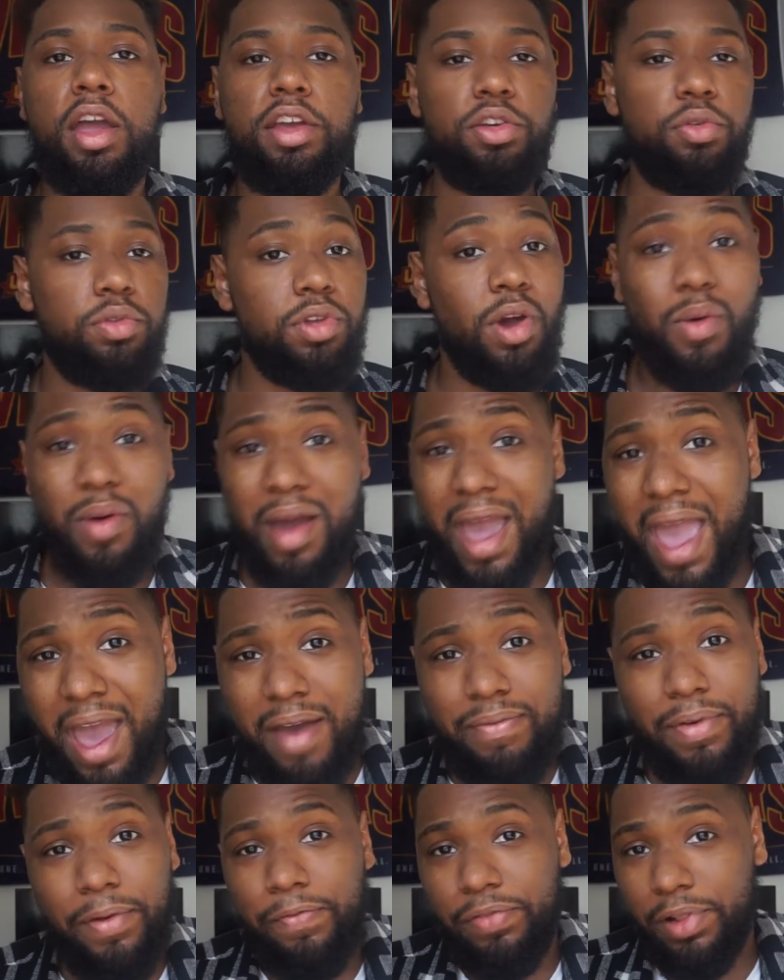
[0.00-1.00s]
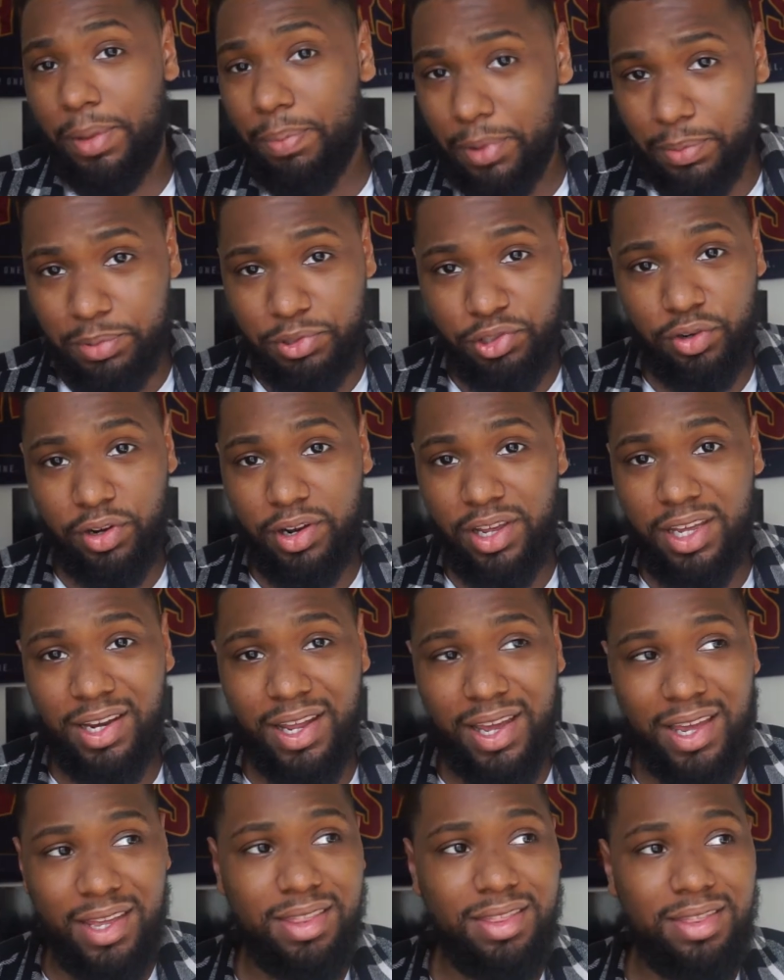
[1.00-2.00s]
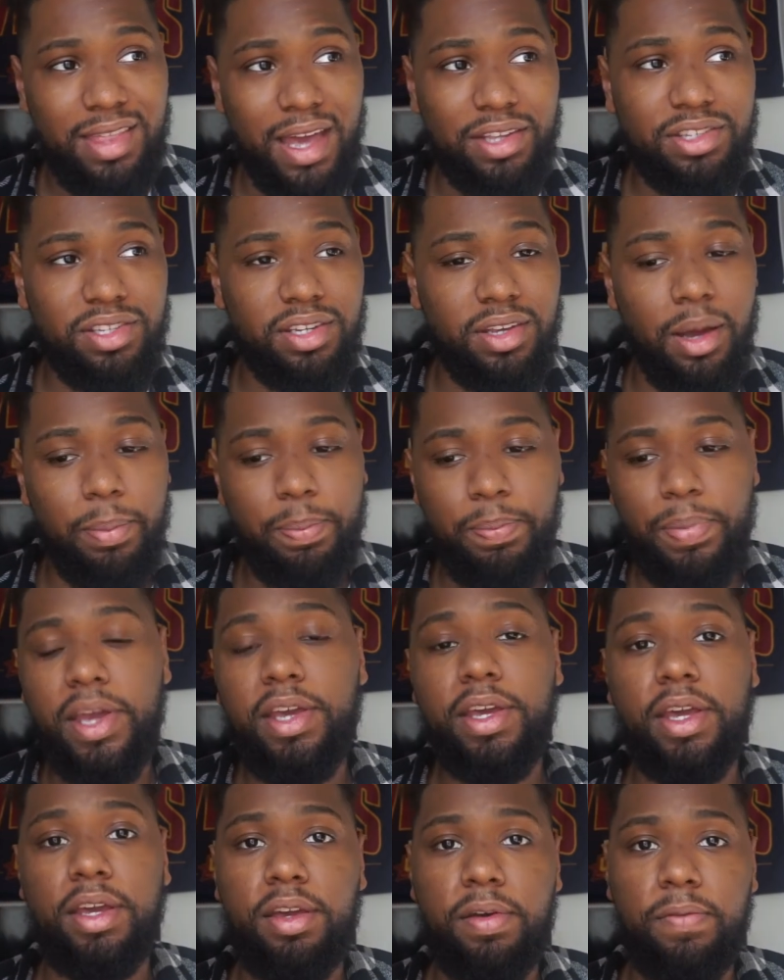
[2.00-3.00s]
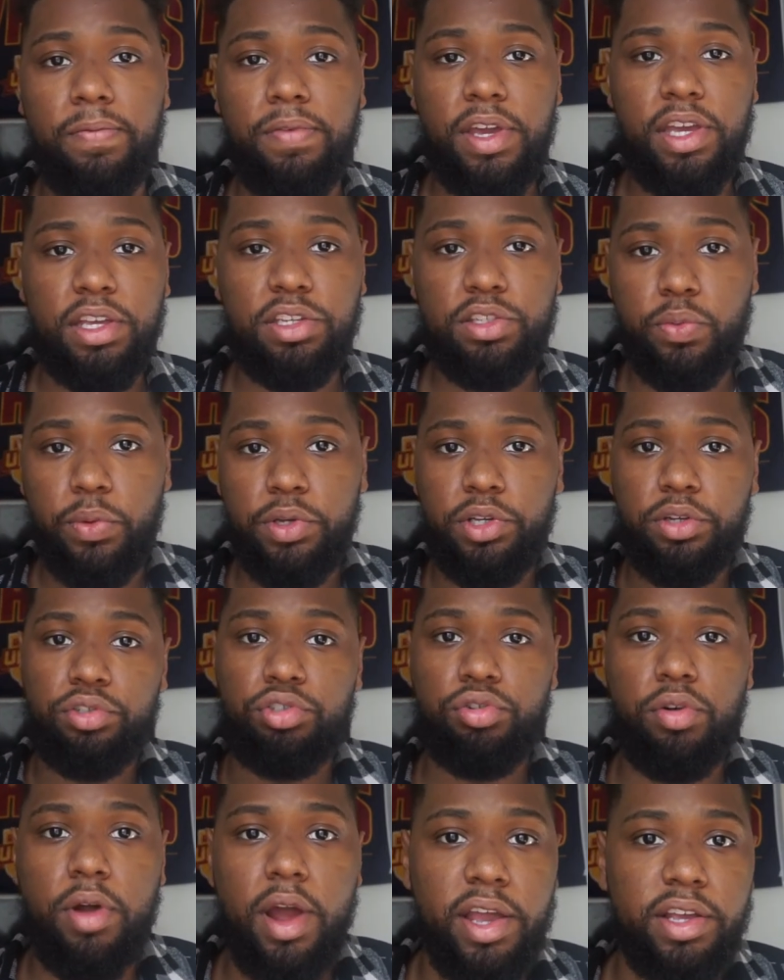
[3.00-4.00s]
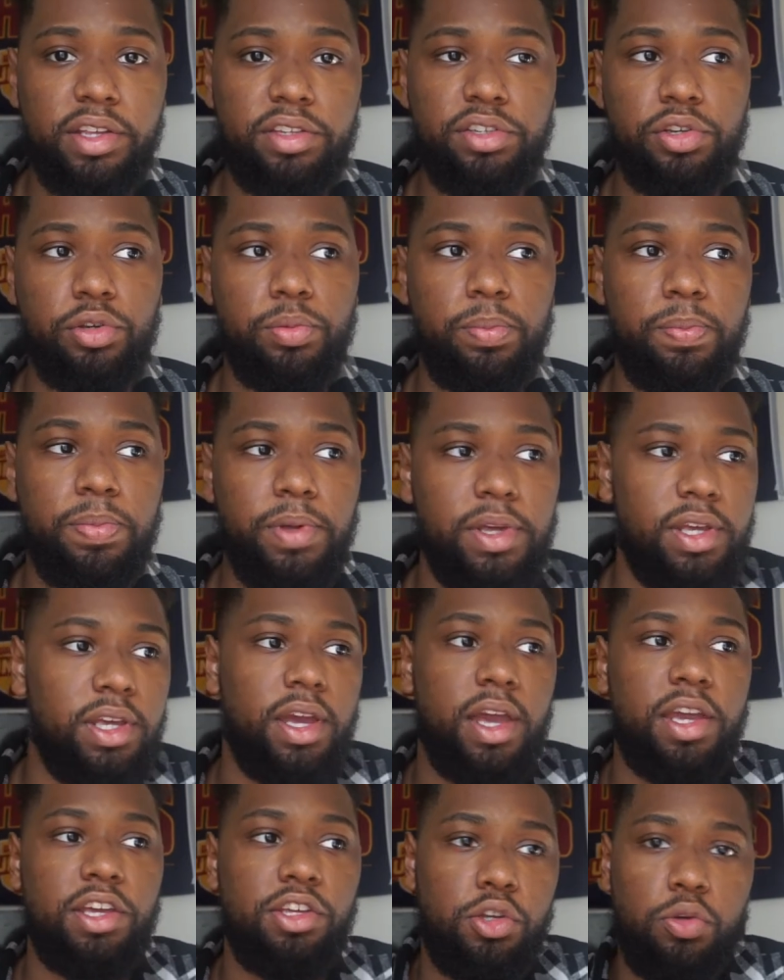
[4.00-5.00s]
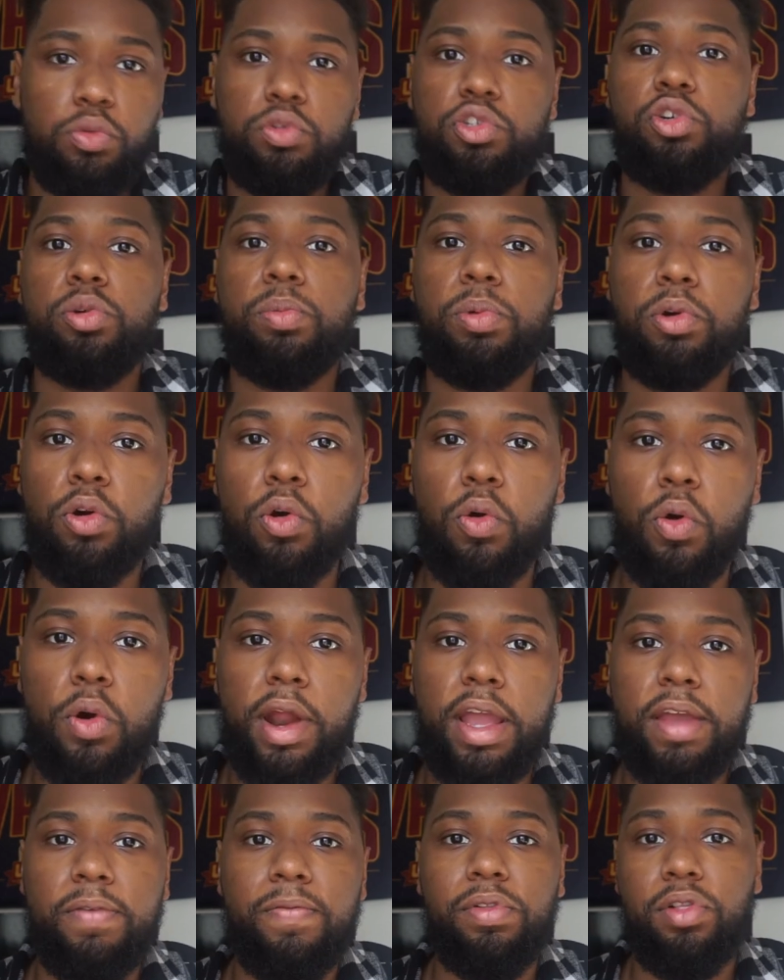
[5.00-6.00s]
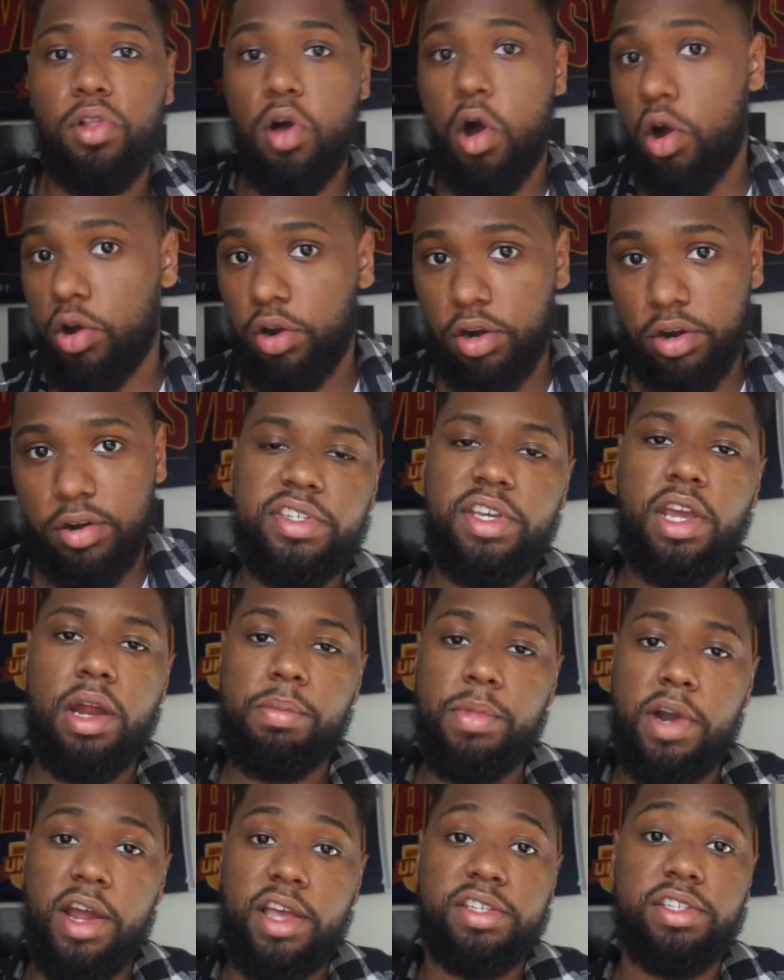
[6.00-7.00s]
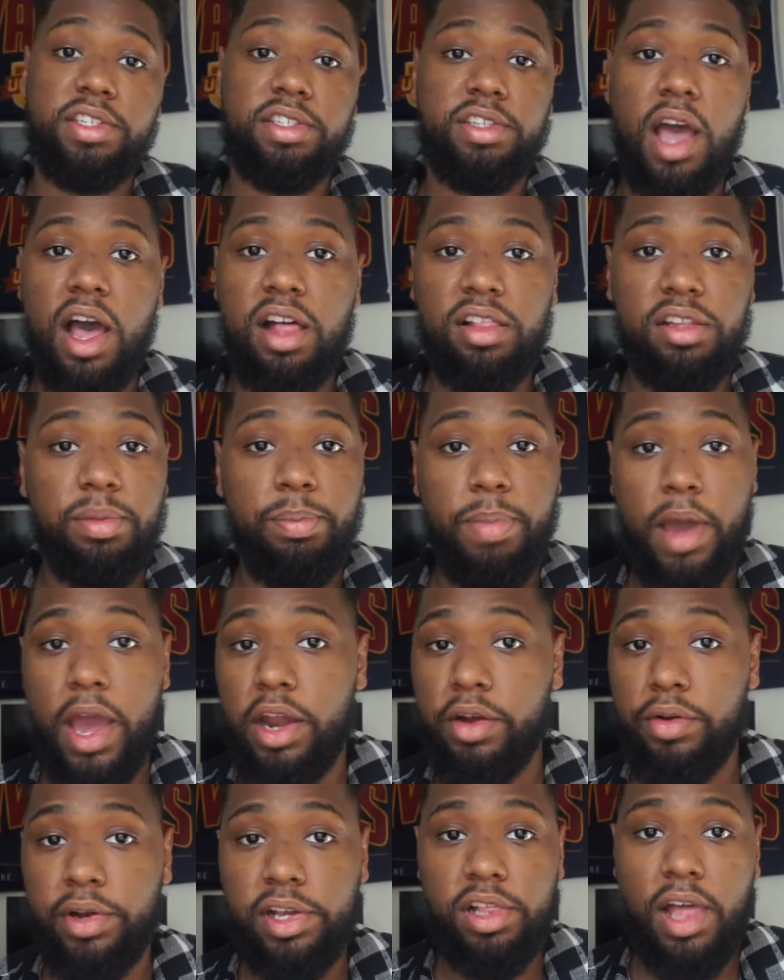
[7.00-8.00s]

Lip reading: you don't have a flip up screen, and that's a big inconvenience when you're trying to be a YouTuber or a vlogger. This camera has solid battery